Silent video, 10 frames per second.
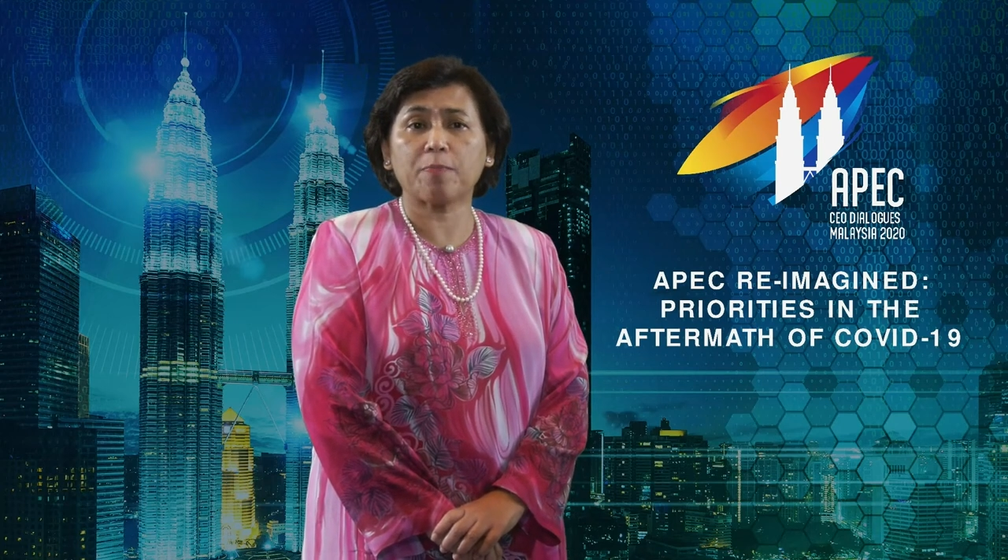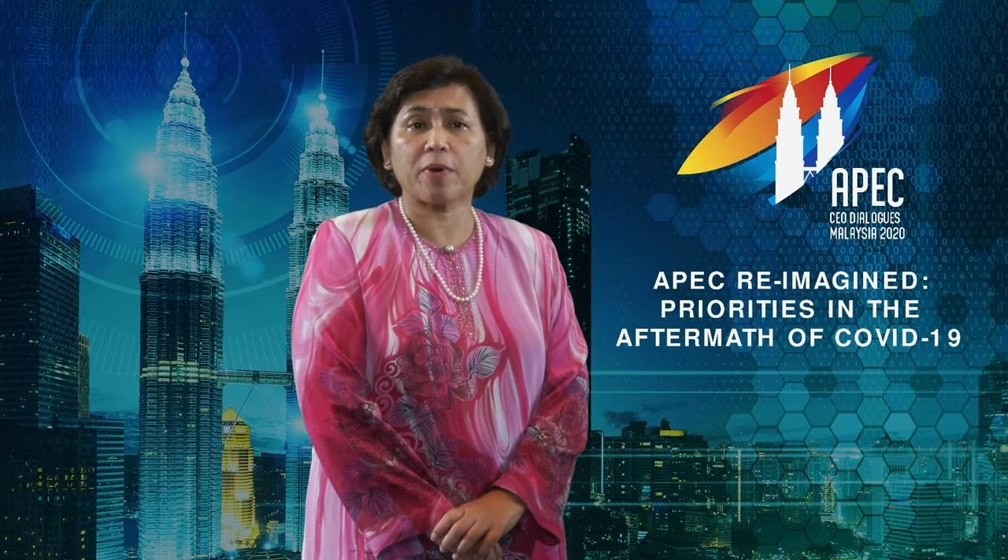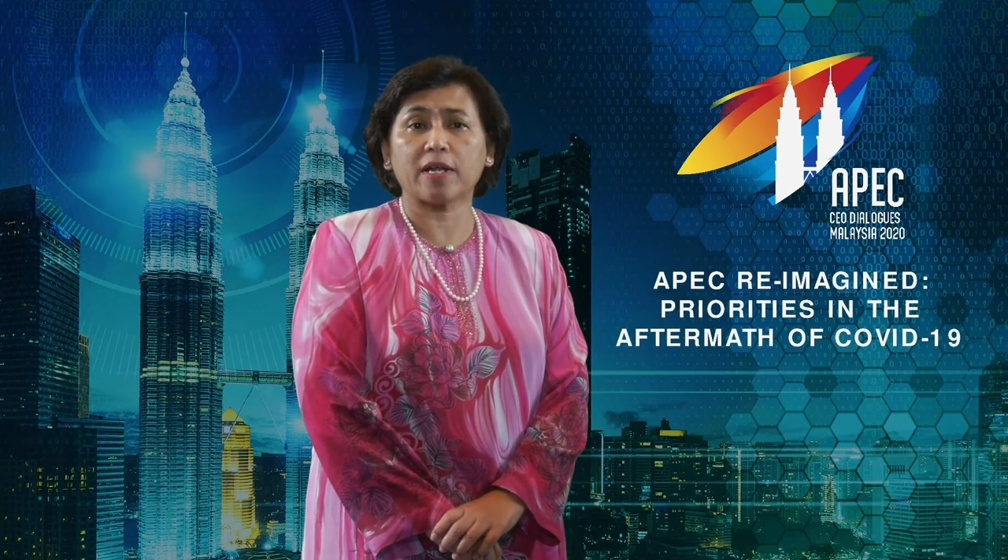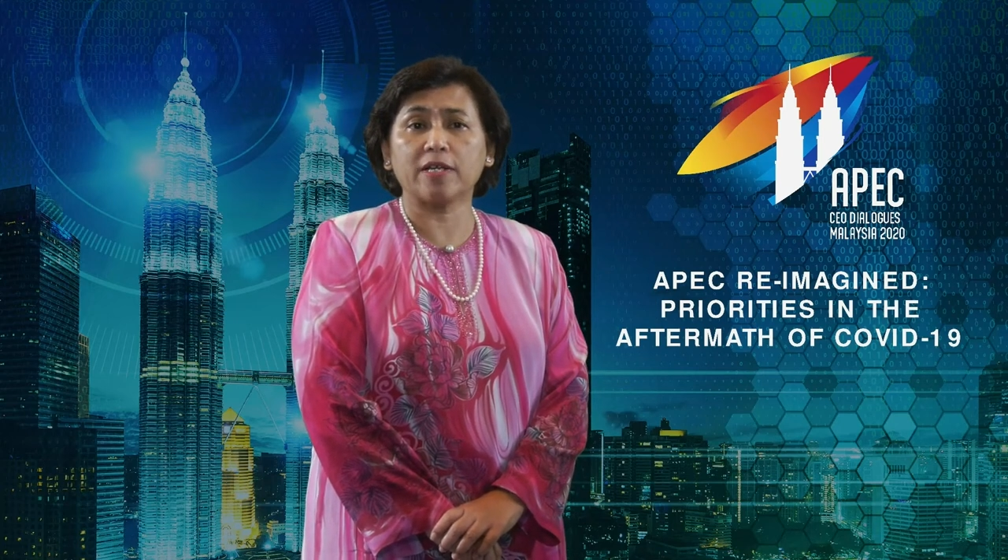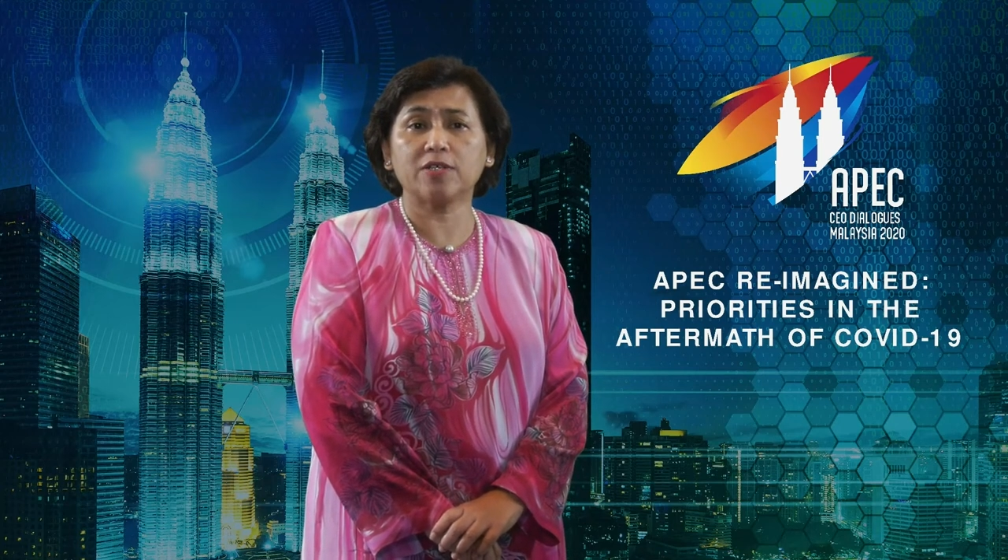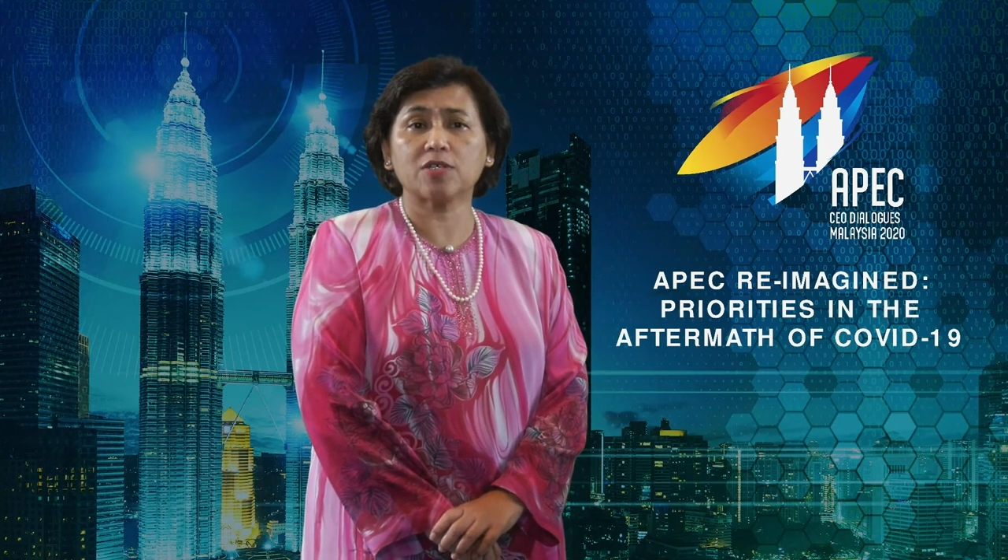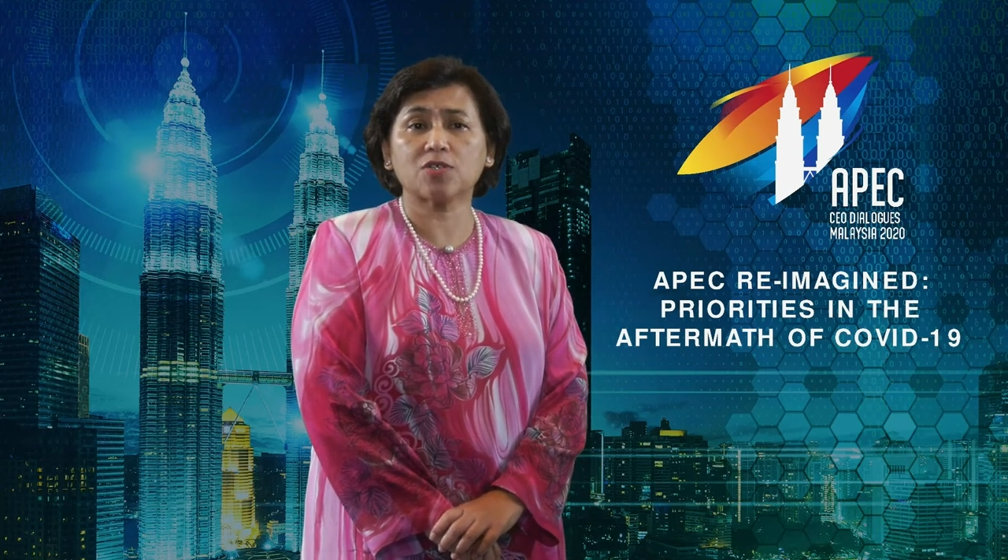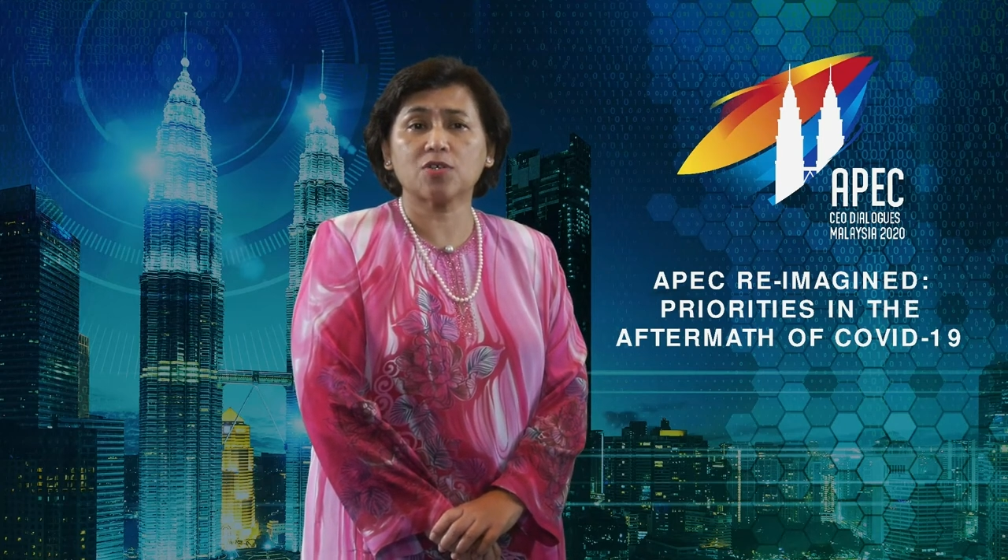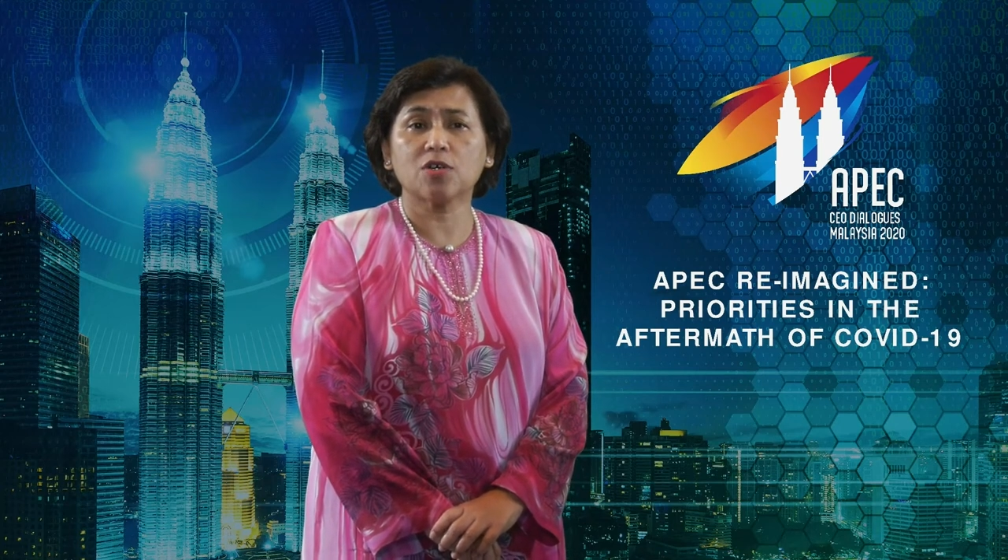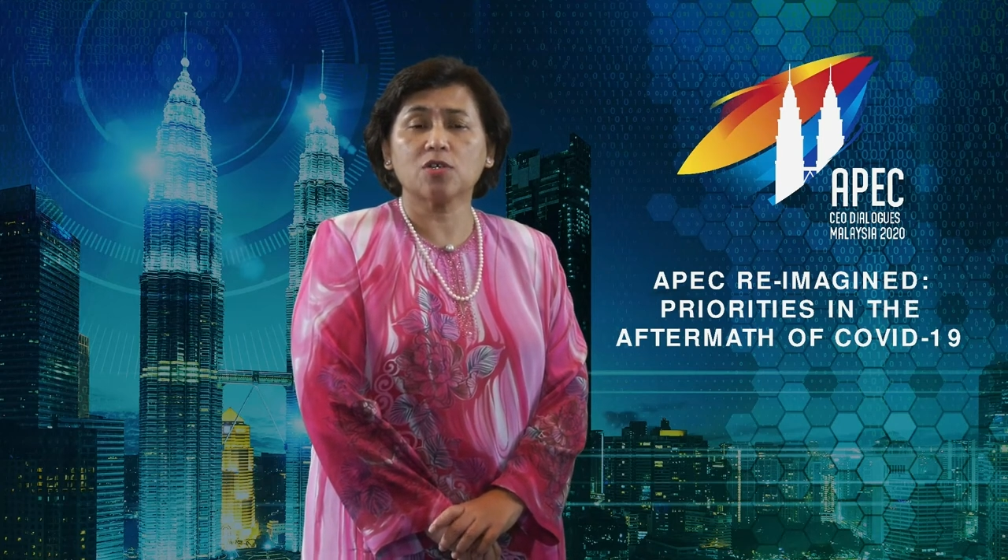APEC
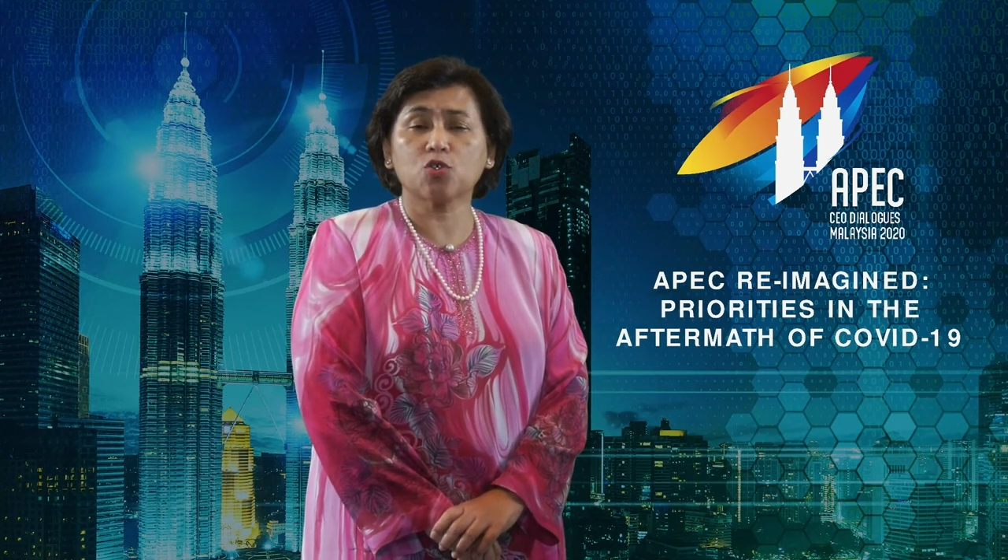leaders